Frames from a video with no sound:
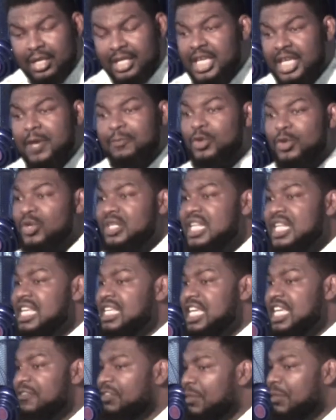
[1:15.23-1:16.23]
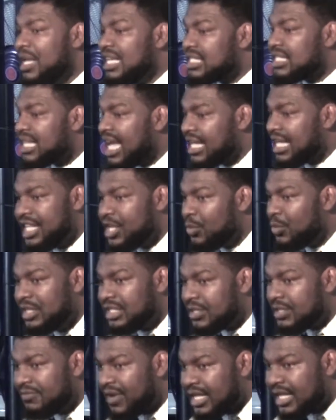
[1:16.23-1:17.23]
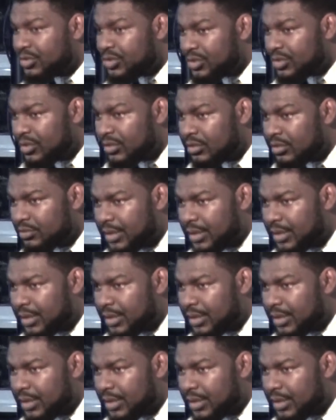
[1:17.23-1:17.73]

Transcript: If you didn't give him a sign, he wouldn't invite you.